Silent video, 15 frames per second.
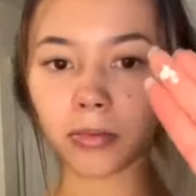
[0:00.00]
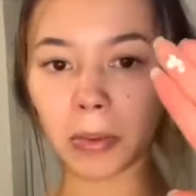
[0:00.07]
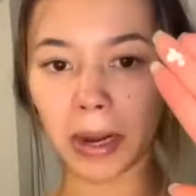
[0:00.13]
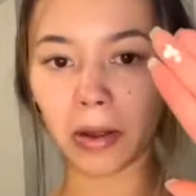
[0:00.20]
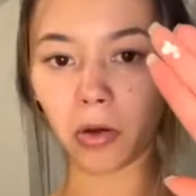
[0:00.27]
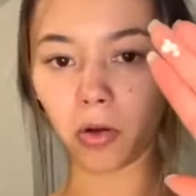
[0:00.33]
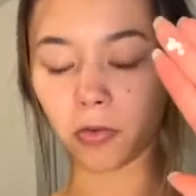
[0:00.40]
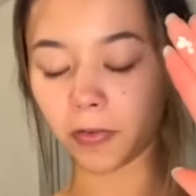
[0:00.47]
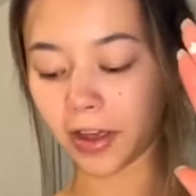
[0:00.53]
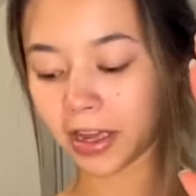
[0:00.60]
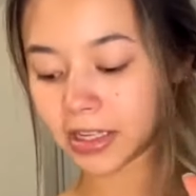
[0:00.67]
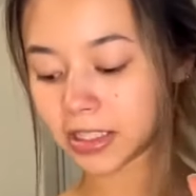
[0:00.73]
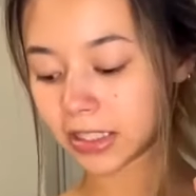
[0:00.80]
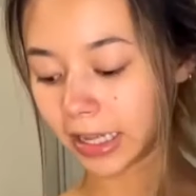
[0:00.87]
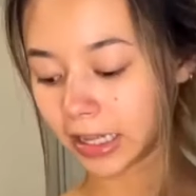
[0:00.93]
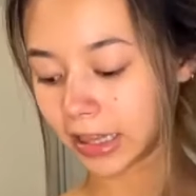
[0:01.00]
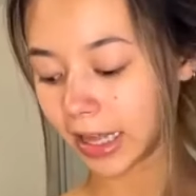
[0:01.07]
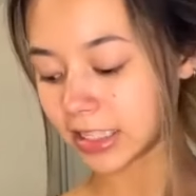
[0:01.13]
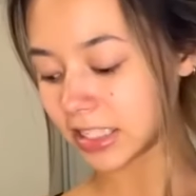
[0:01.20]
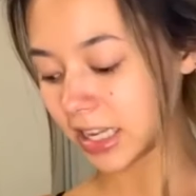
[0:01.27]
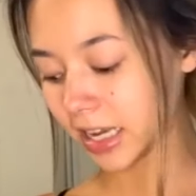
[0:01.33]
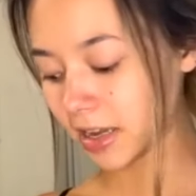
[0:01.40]
for my whole face. Like
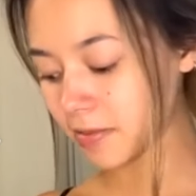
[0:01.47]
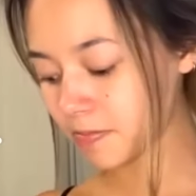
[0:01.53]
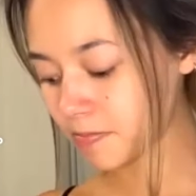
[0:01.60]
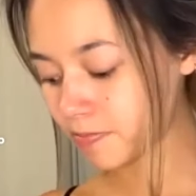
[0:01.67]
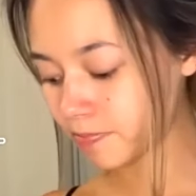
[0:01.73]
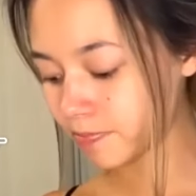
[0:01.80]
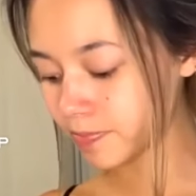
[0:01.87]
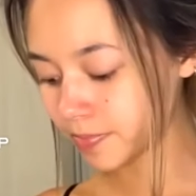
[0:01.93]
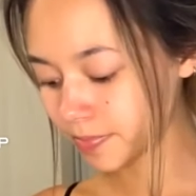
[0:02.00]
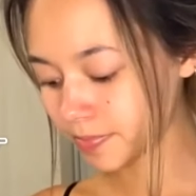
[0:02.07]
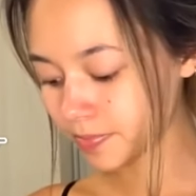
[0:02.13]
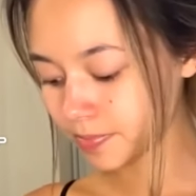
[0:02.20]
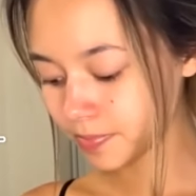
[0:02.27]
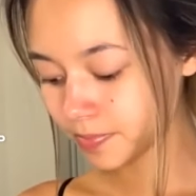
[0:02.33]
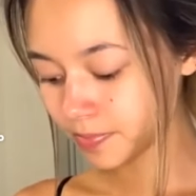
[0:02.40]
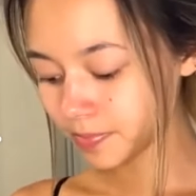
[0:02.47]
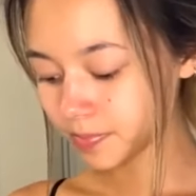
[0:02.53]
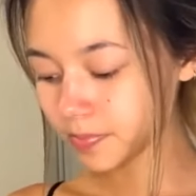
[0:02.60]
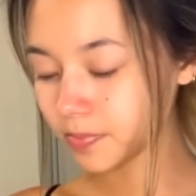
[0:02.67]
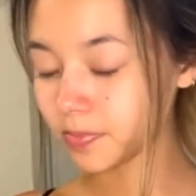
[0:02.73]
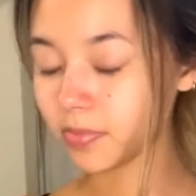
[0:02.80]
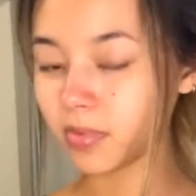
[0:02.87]
that's it.
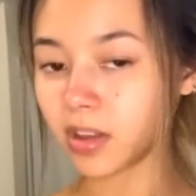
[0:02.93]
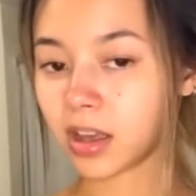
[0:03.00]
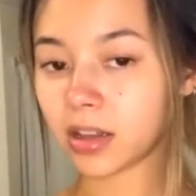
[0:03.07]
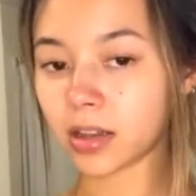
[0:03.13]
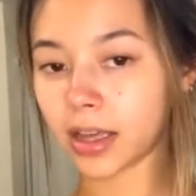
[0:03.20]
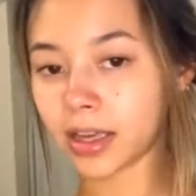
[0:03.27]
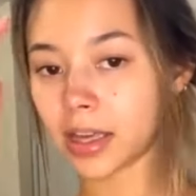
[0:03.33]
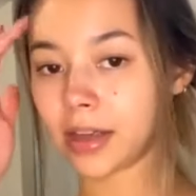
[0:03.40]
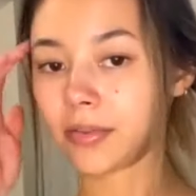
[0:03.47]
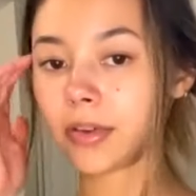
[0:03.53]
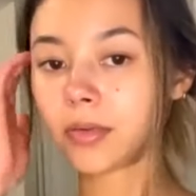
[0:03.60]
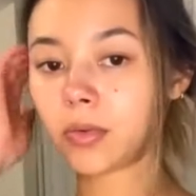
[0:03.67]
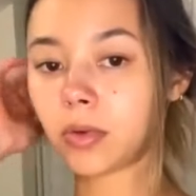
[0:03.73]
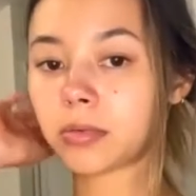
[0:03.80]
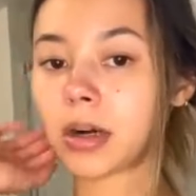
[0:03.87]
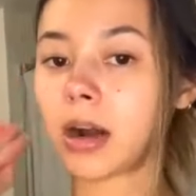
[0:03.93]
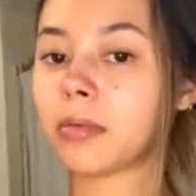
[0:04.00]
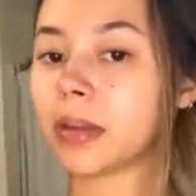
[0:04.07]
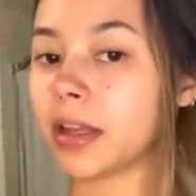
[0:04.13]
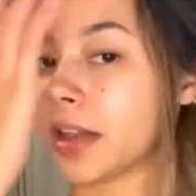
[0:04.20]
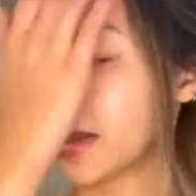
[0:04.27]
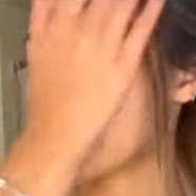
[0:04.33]
It like even will
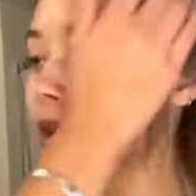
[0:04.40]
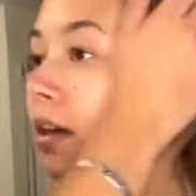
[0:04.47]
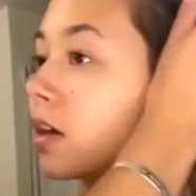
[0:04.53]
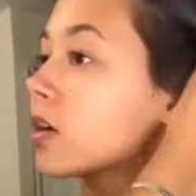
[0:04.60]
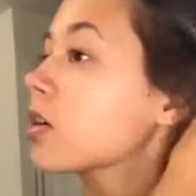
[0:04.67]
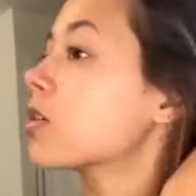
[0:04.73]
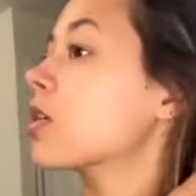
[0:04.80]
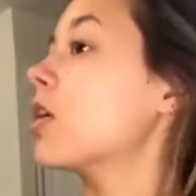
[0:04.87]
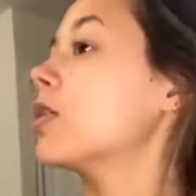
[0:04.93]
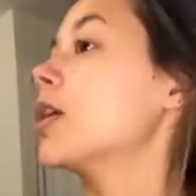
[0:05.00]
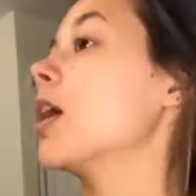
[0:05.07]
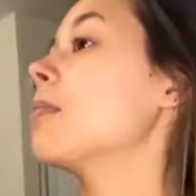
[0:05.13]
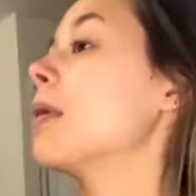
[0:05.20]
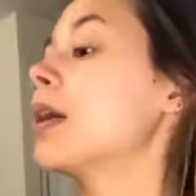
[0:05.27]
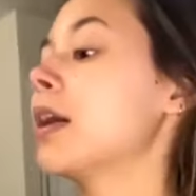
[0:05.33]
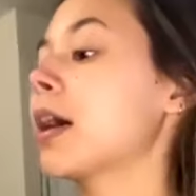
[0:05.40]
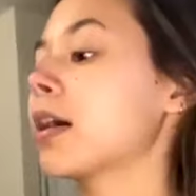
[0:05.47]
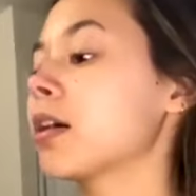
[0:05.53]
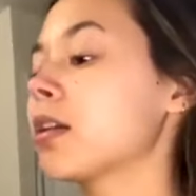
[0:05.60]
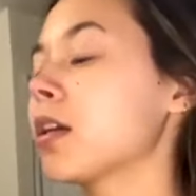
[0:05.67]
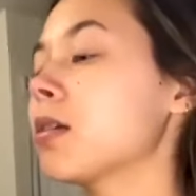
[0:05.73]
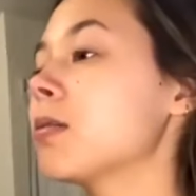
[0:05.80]
probably like go down my neck
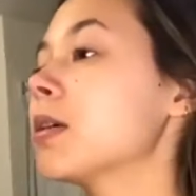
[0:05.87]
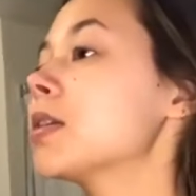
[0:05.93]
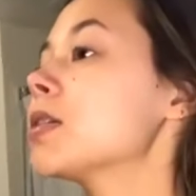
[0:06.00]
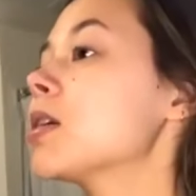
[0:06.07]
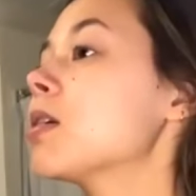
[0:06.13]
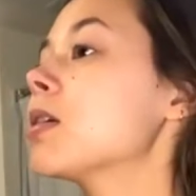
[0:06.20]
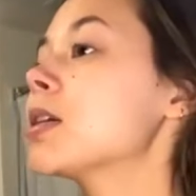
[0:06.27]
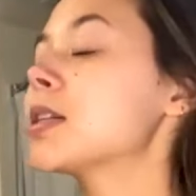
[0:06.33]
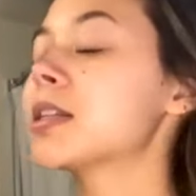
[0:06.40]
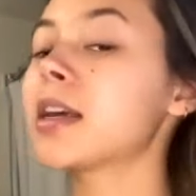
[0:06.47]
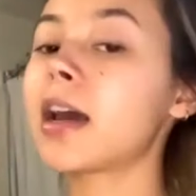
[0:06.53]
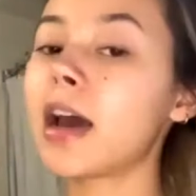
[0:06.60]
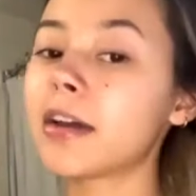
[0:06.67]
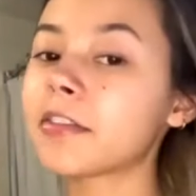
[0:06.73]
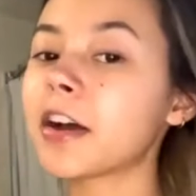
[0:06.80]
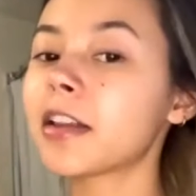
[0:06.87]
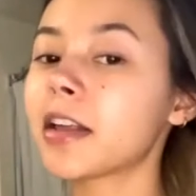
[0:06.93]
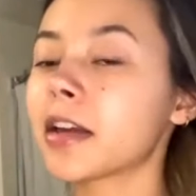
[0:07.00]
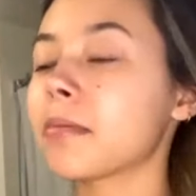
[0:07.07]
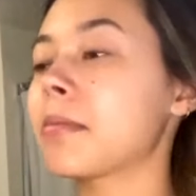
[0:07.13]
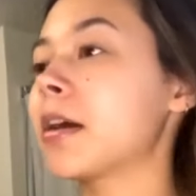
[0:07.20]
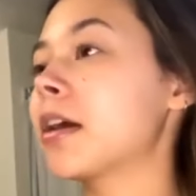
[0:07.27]
a little bit. So let's see. I've got
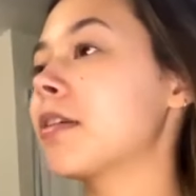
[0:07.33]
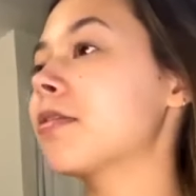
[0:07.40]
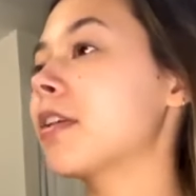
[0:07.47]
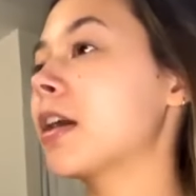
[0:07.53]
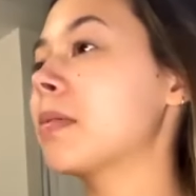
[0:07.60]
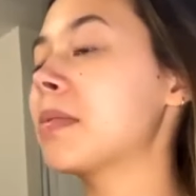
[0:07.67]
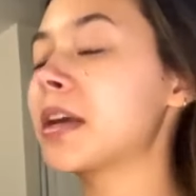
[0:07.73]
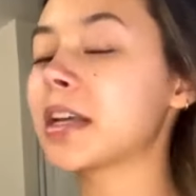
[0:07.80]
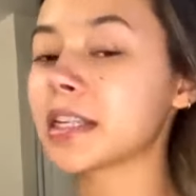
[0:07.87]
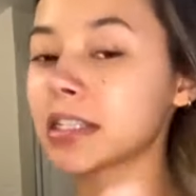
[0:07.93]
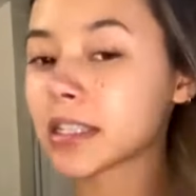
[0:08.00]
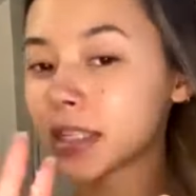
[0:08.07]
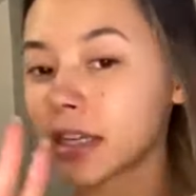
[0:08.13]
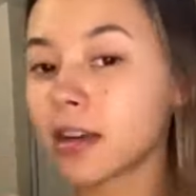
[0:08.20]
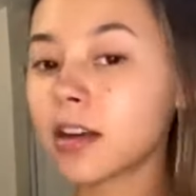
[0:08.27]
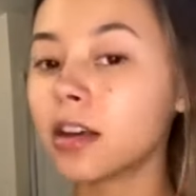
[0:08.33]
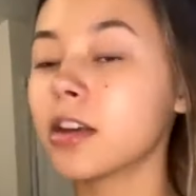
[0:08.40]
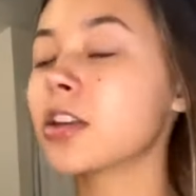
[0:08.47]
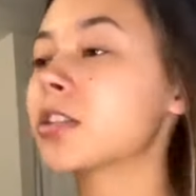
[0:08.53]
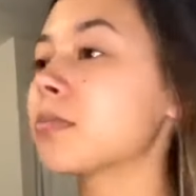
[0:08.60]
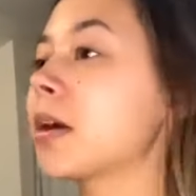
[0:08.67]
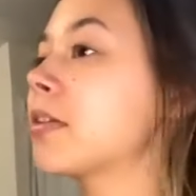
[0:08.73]
like a mirror in front of me because
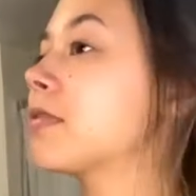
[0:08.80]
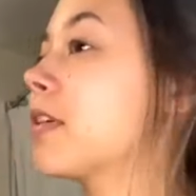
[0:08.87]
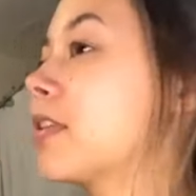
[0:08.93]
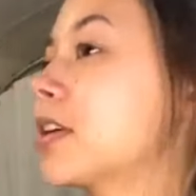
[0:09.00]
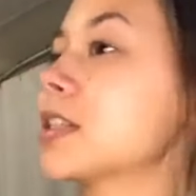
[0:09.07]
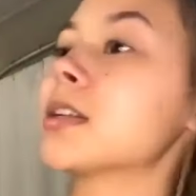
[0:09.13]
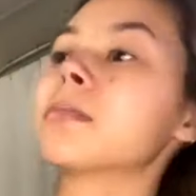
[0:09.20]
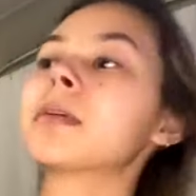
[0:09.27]
use my phone as